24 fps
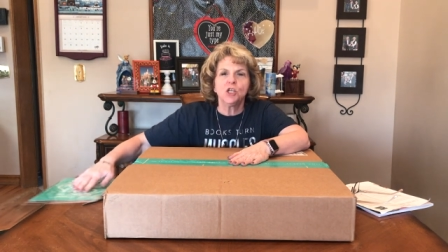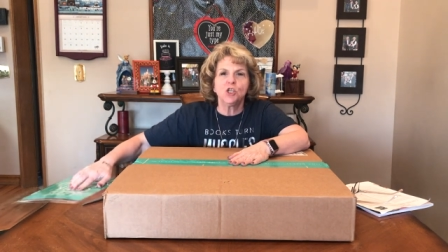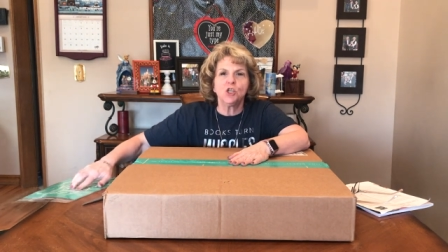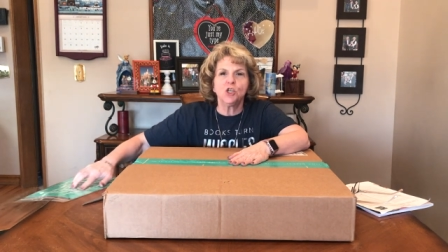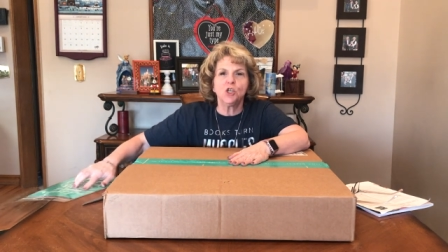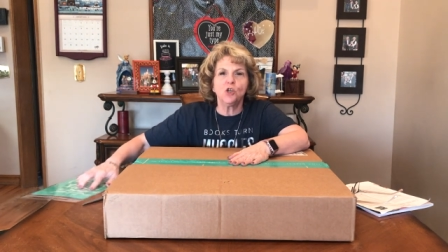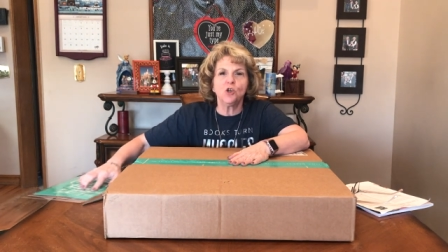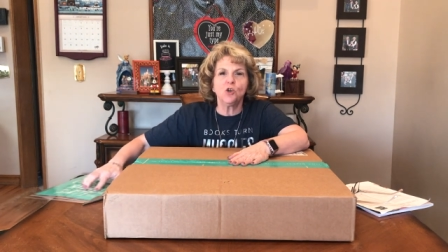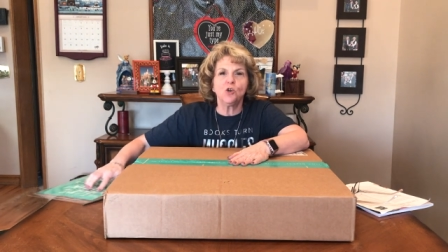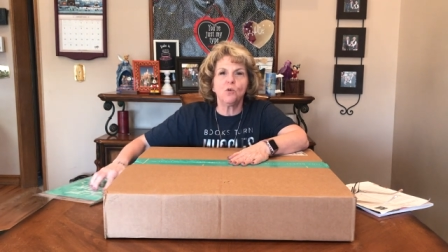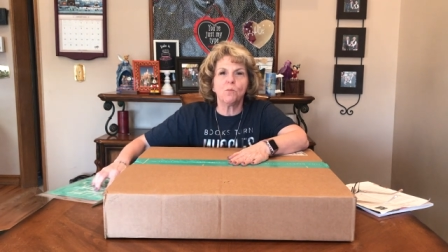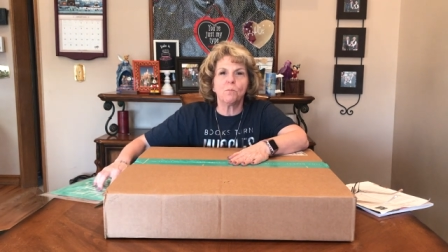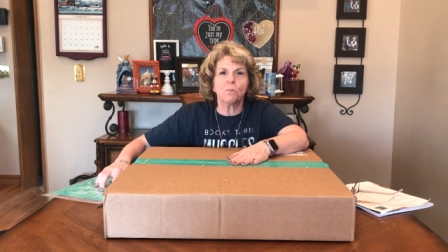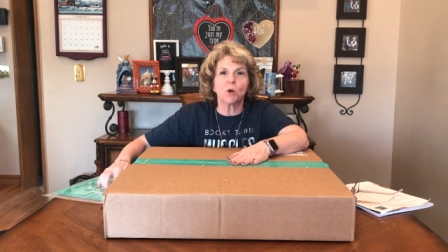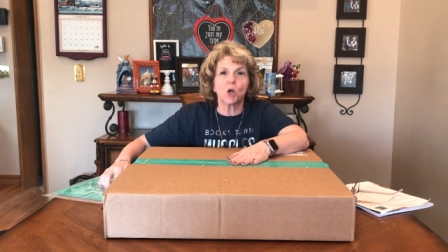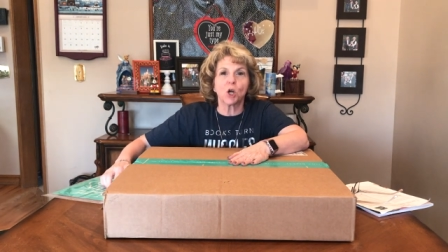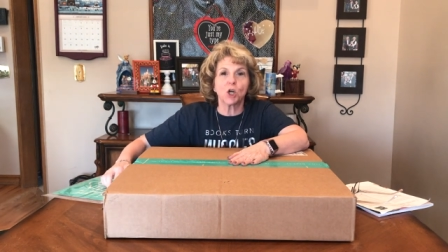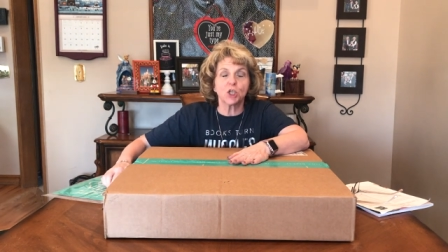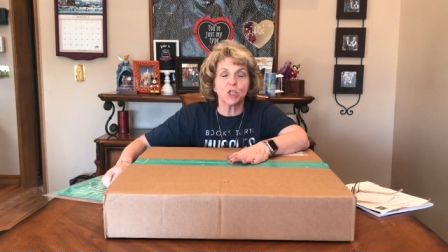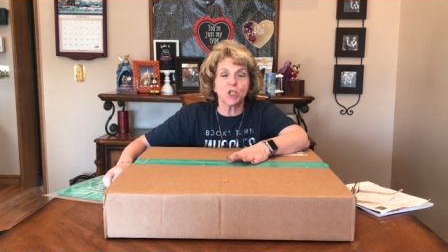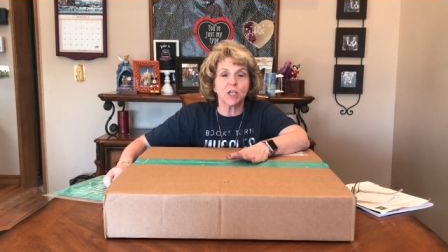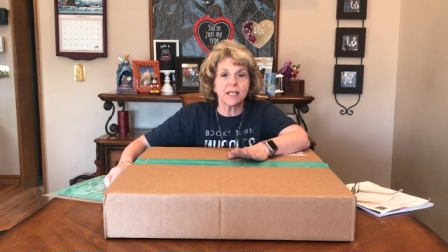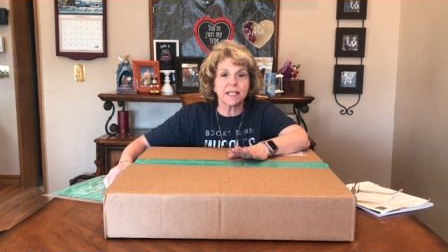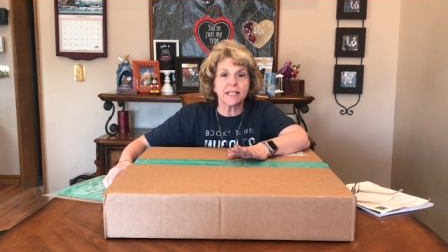to
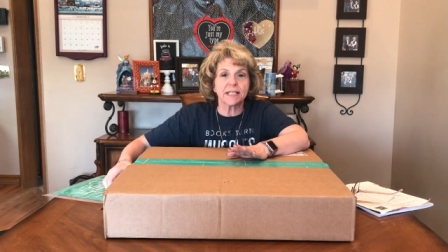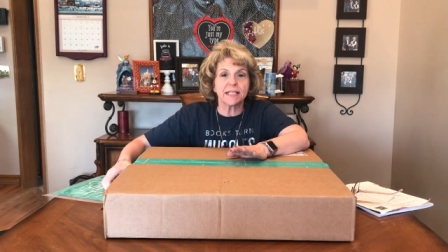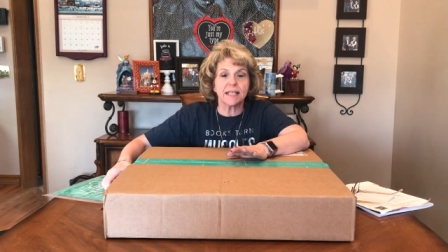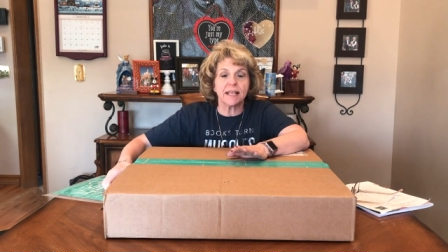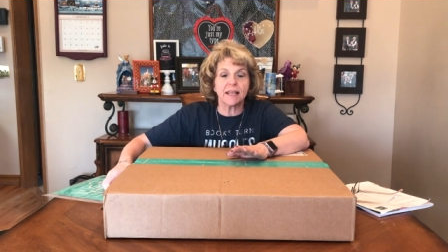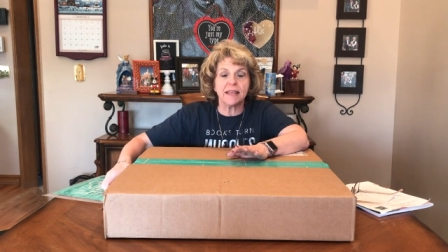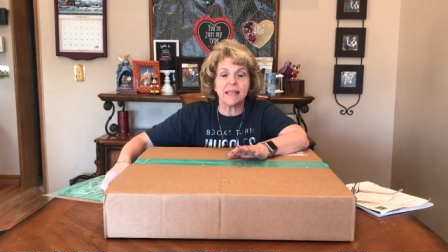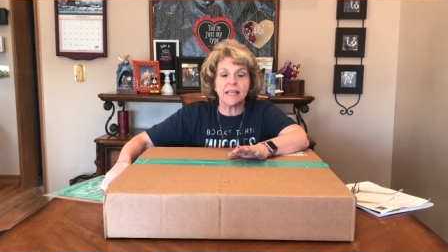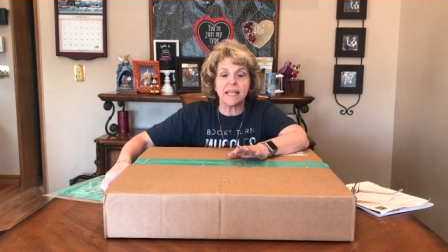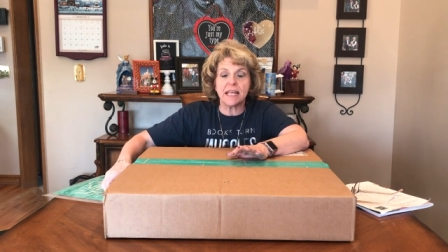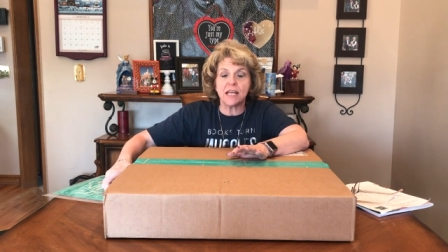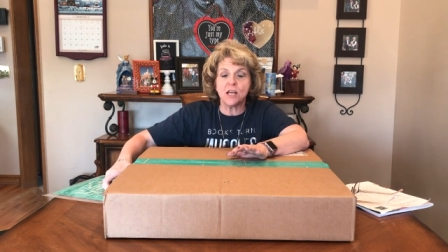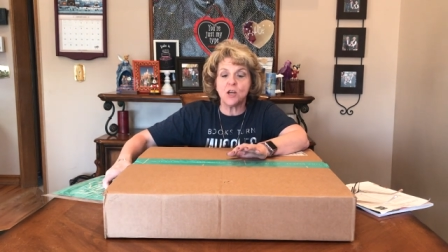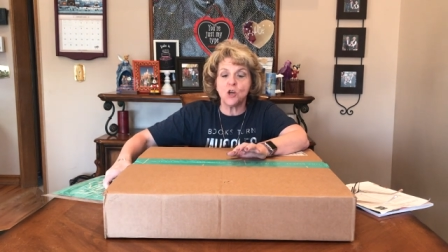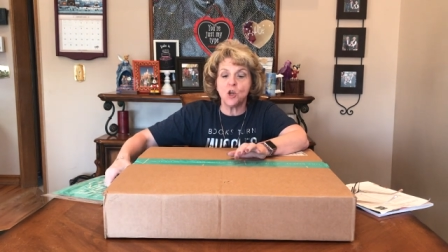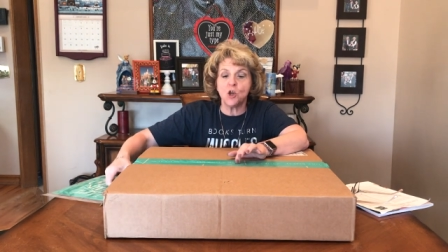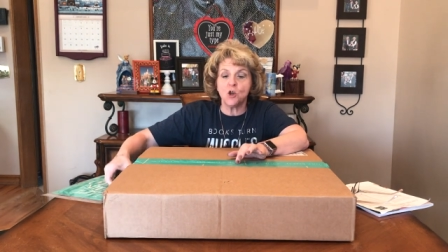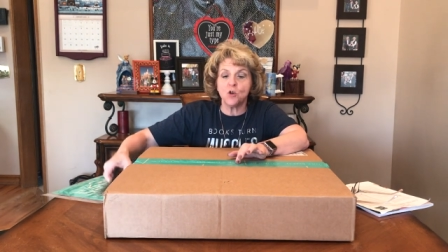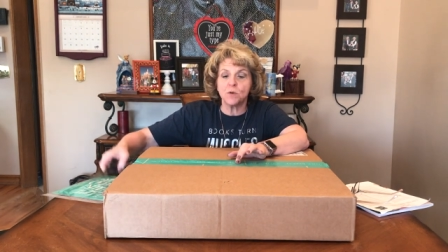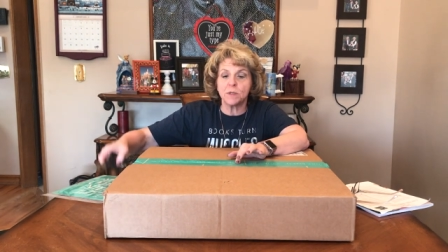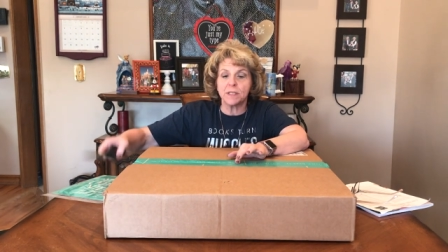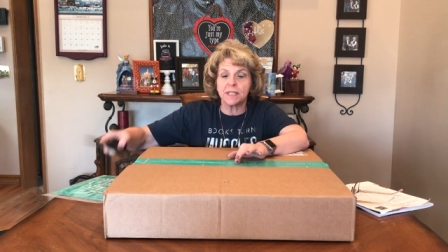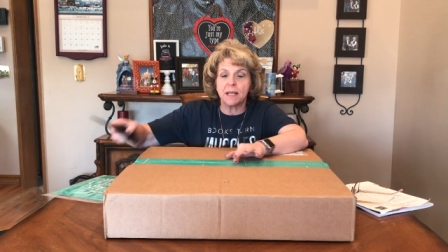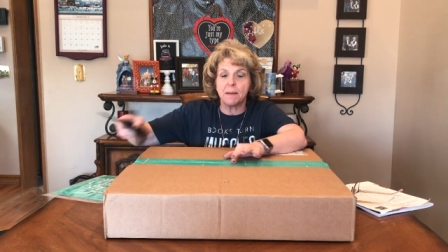purchase the
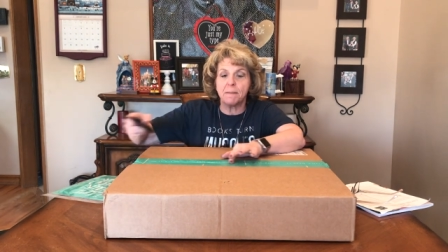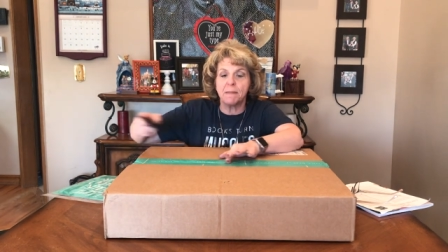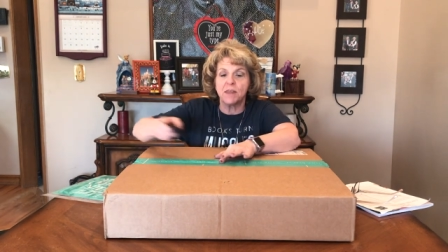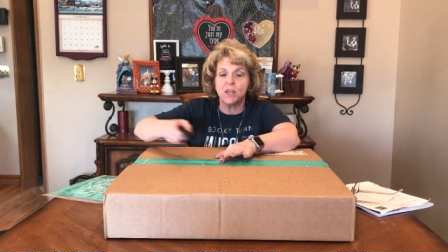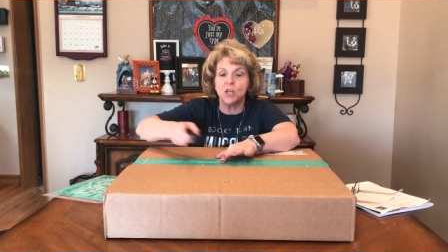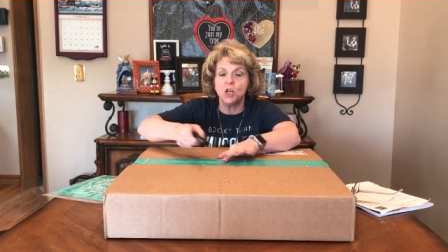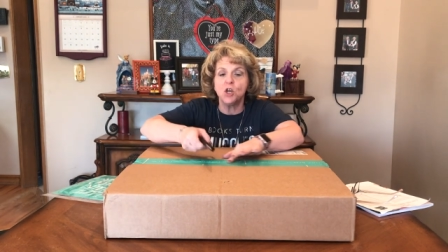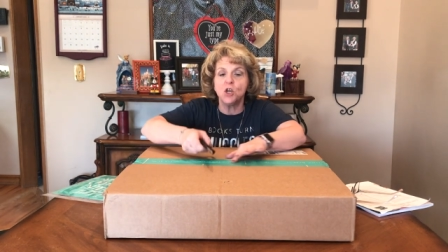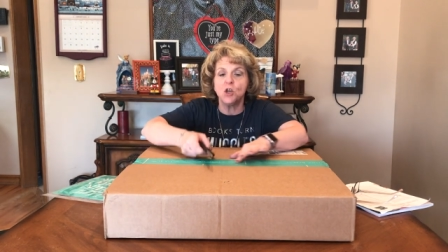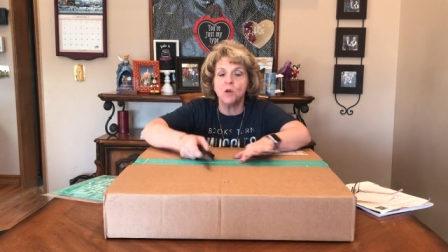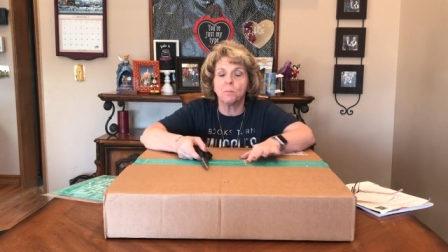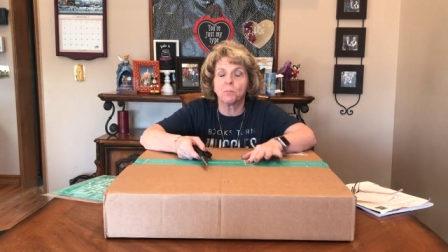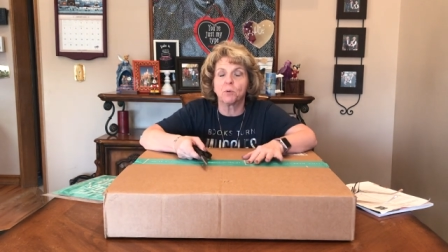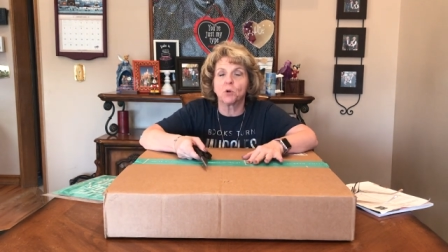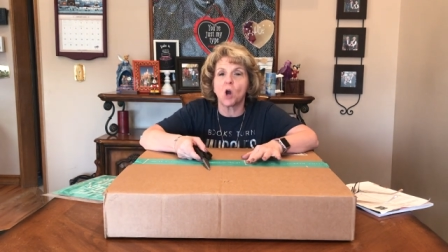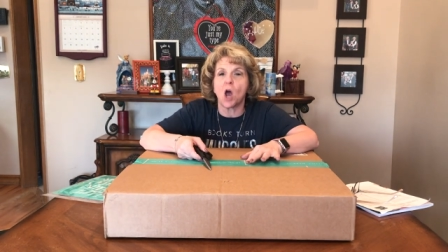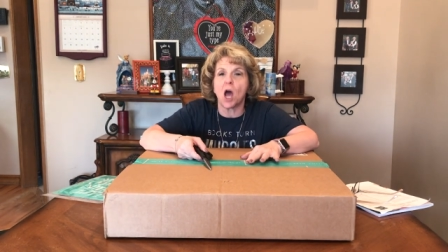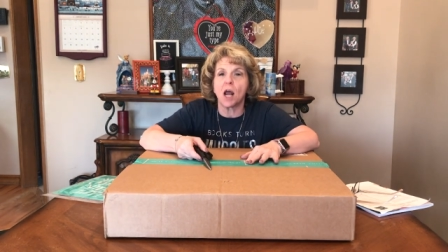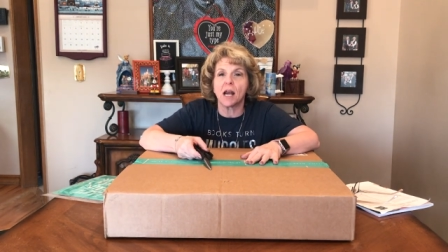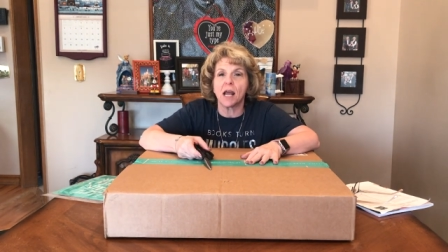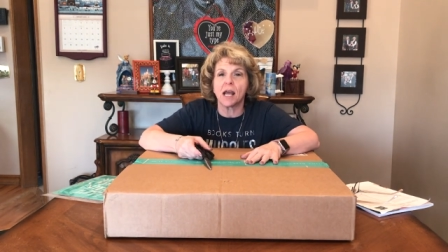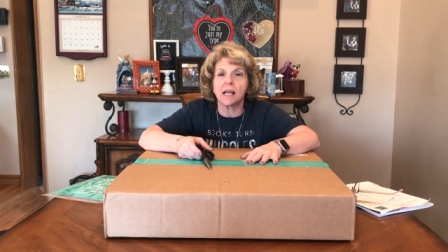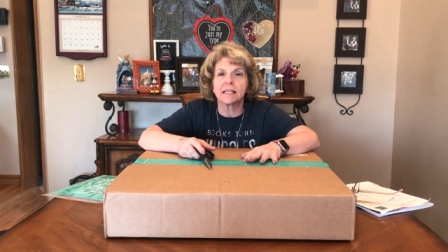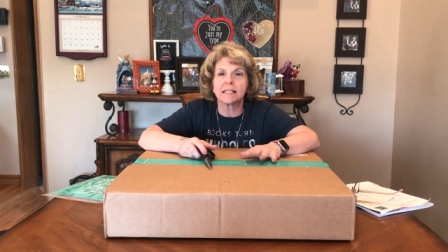new some of the new
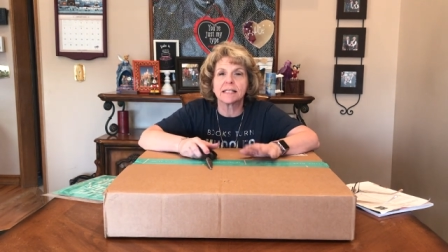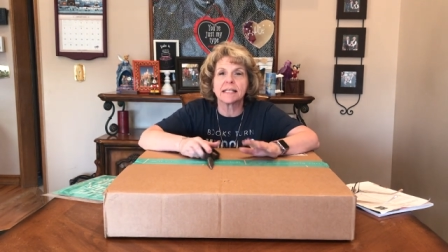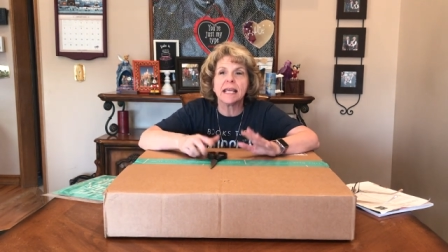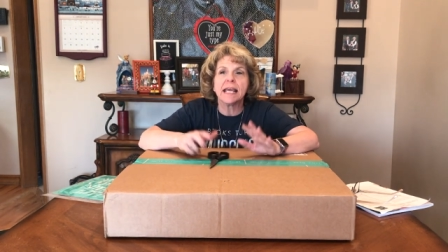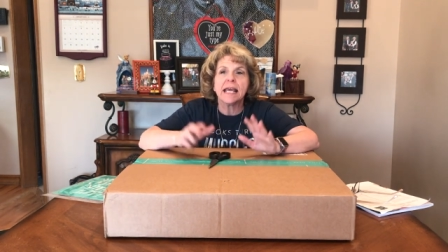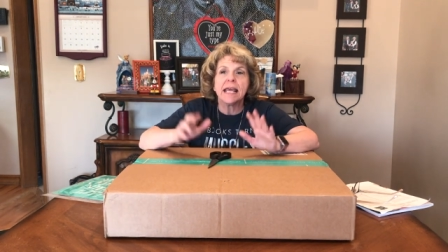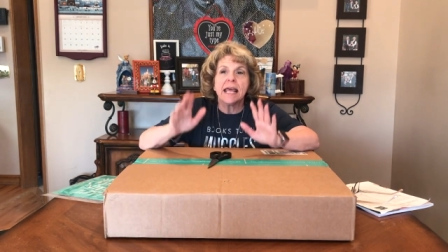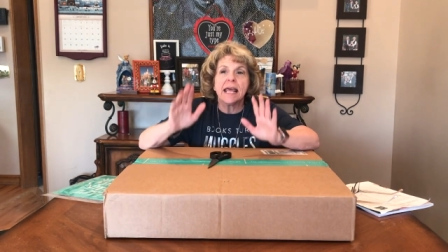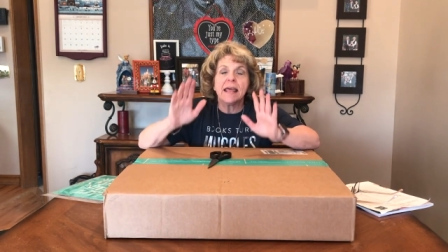products.